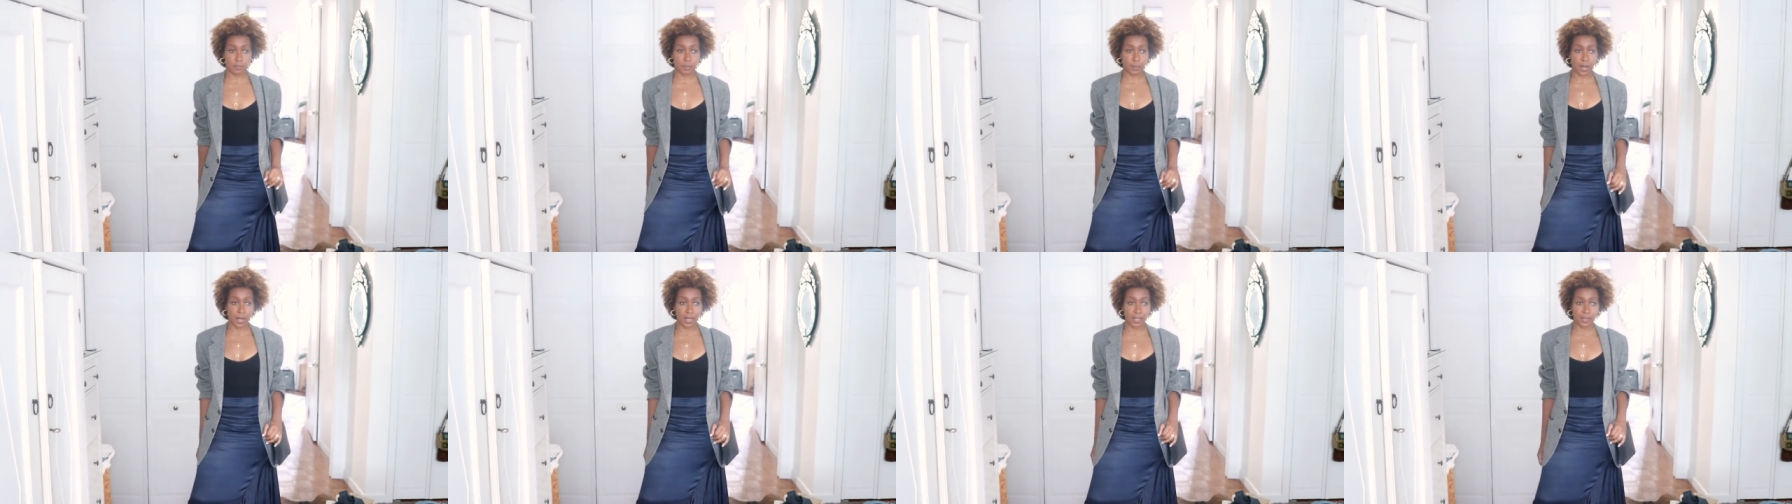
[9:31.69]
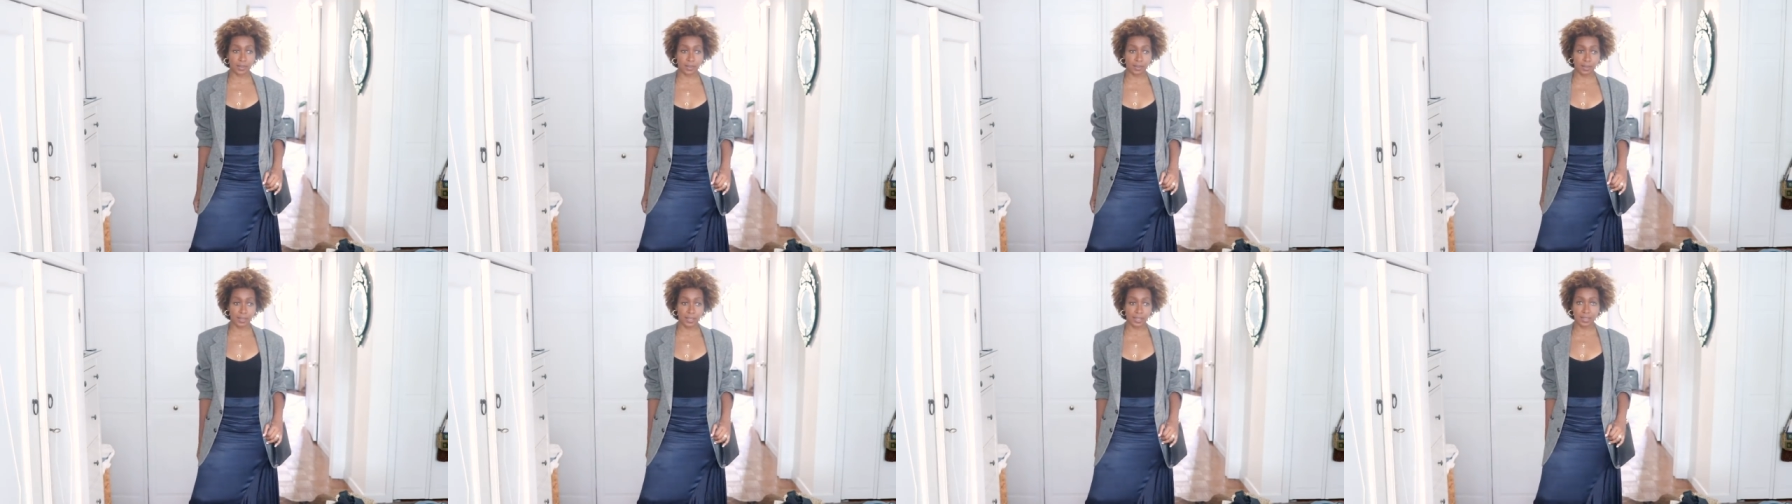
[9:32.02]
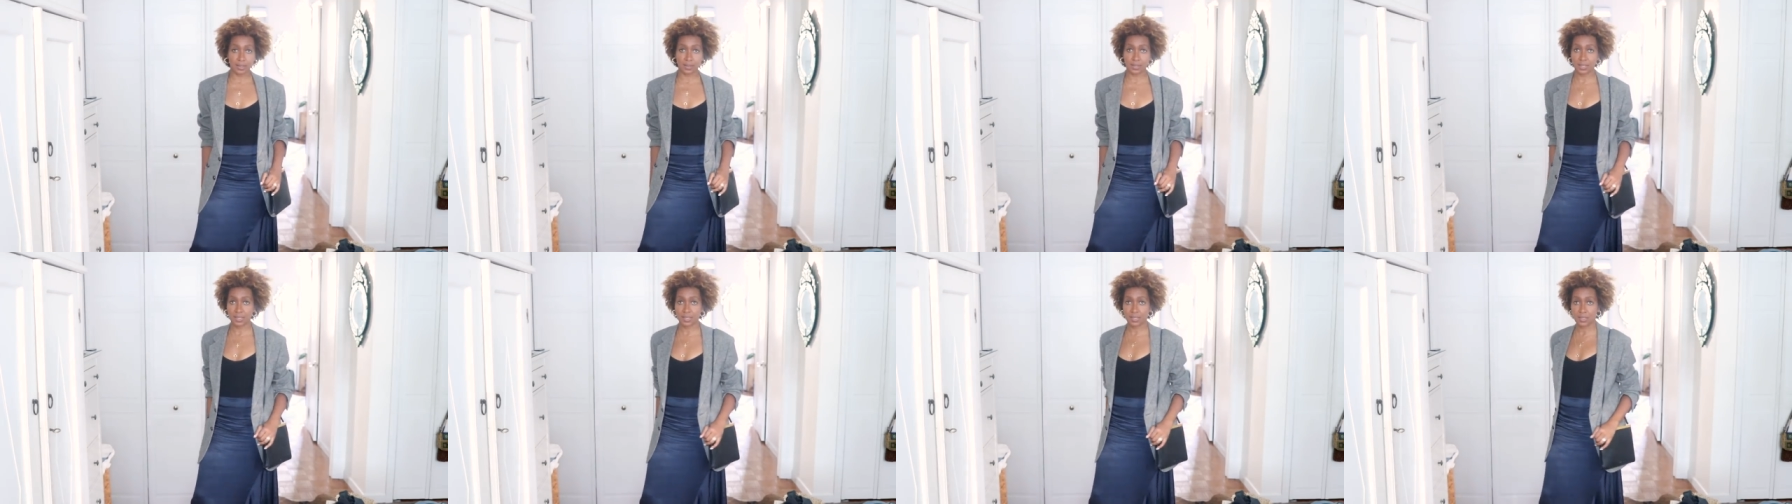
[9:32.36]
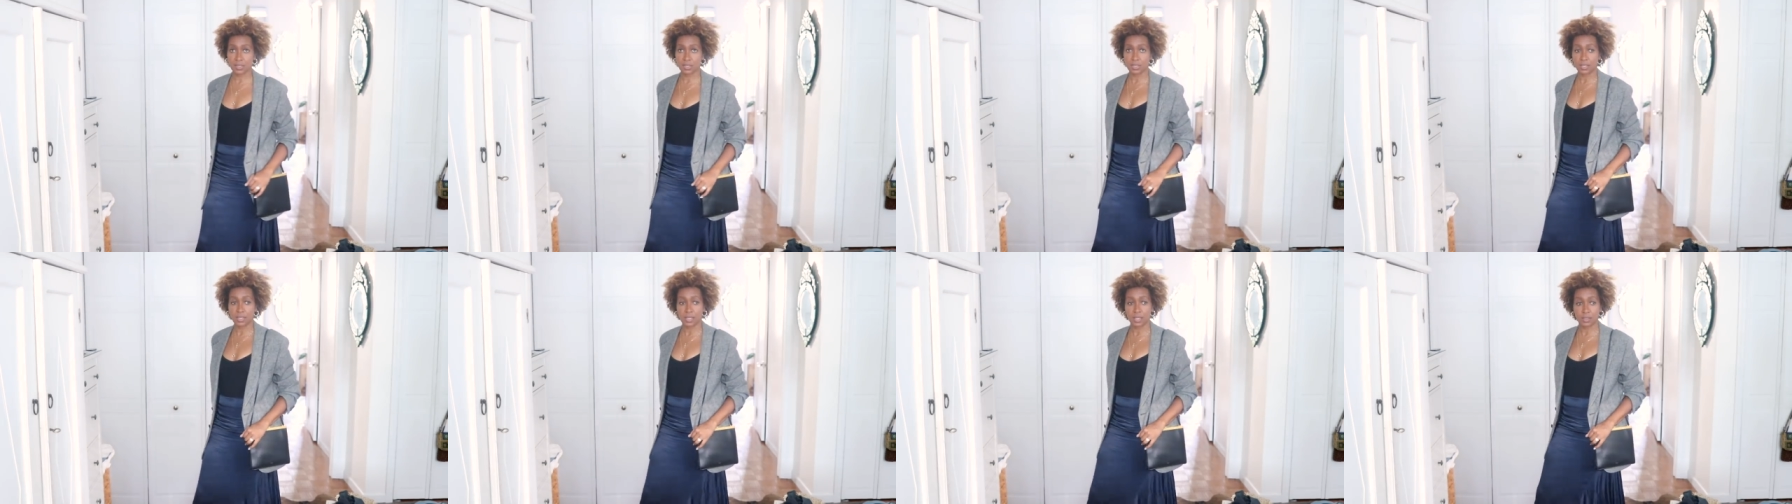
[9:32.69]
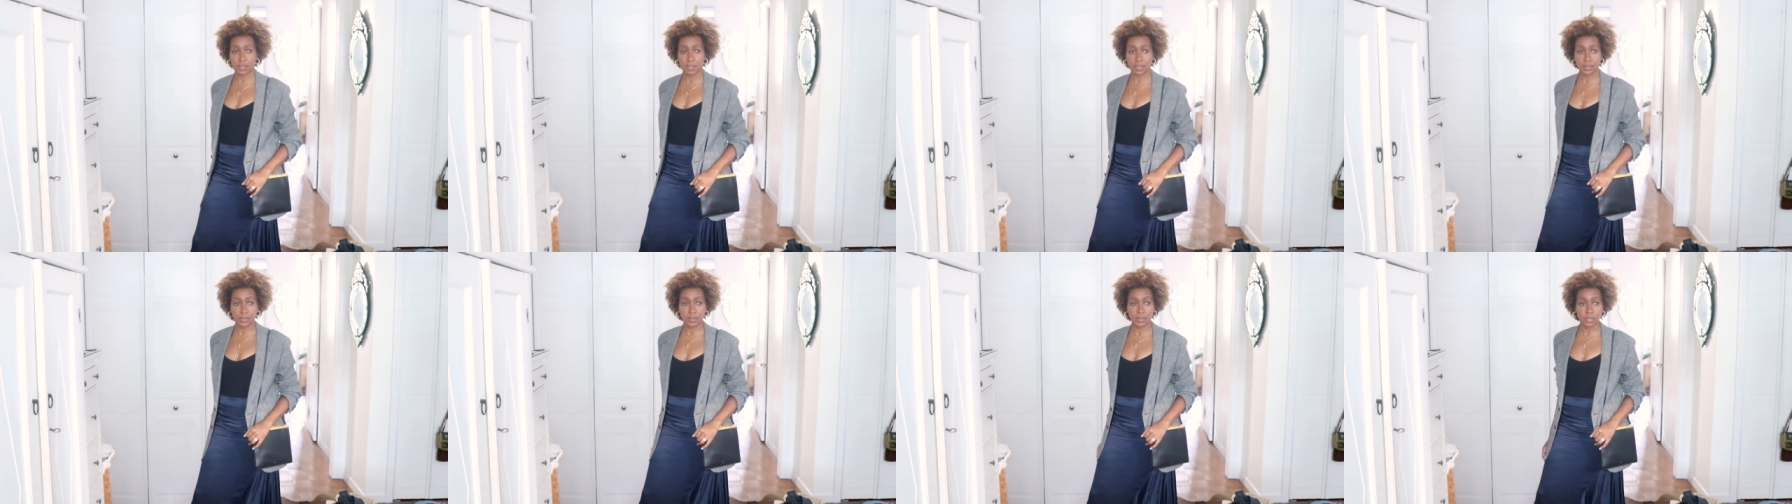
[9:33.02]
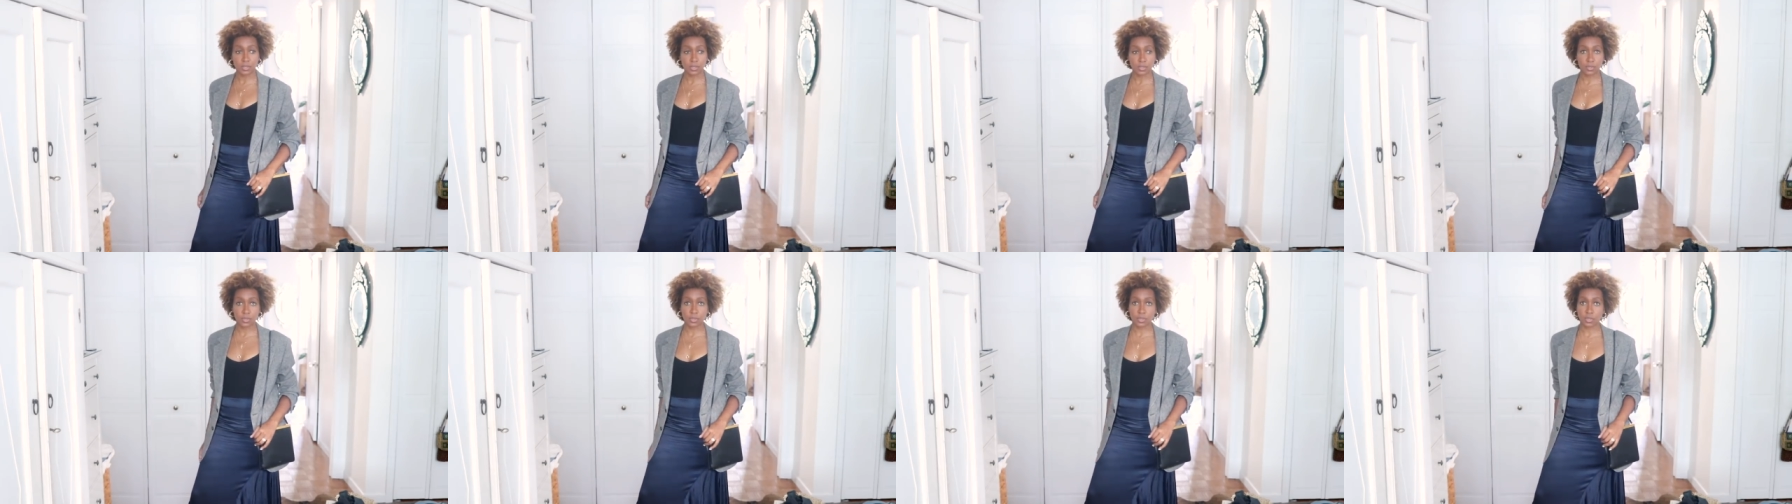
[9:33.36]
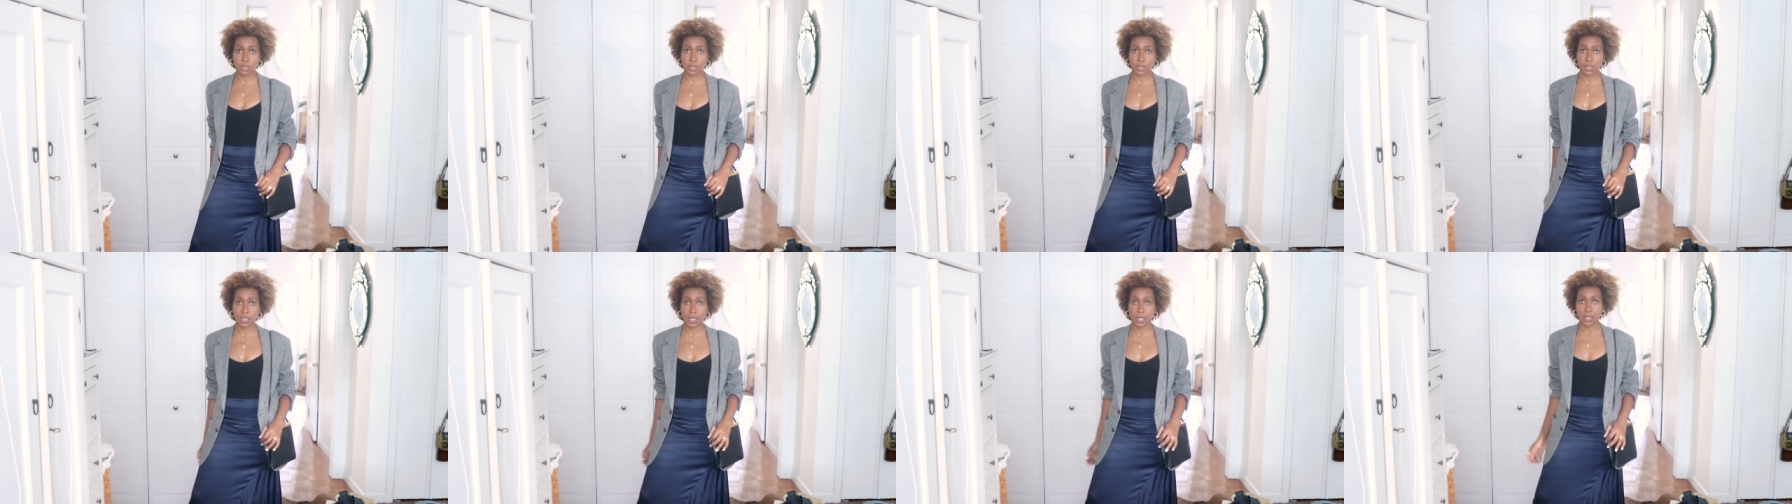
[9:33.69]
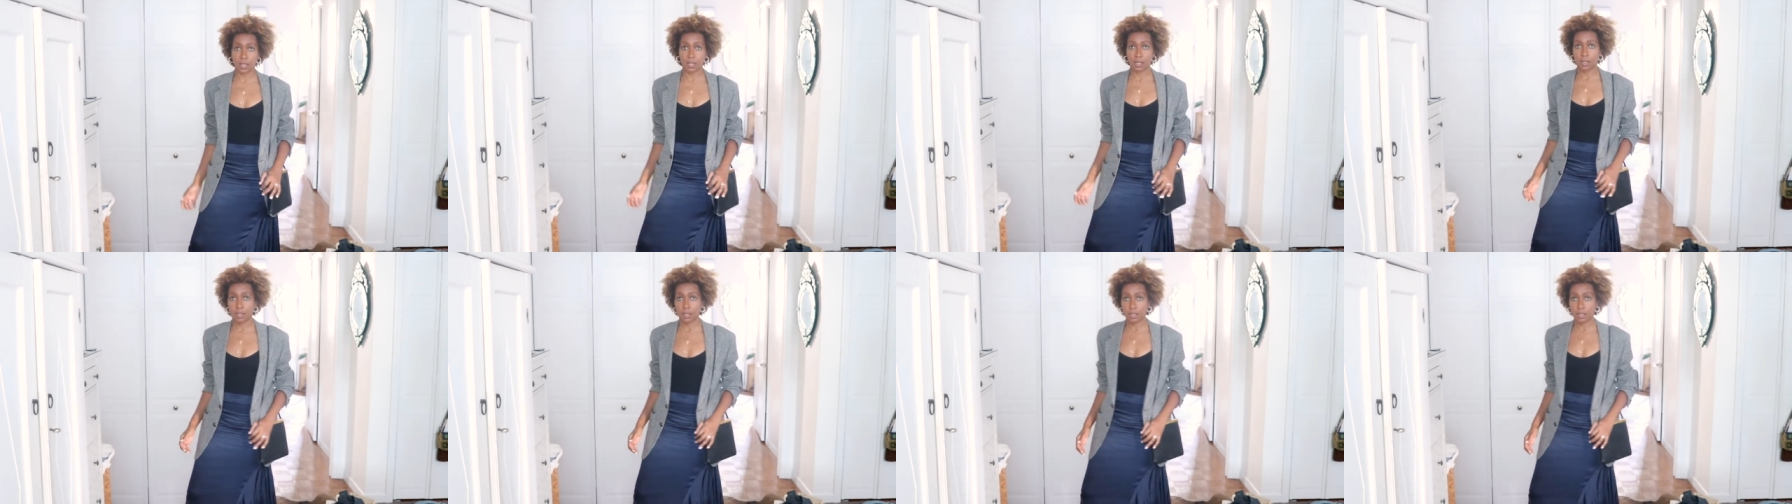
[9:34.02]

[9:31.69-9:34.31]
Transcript: But I like this together. I think this looks, yeah,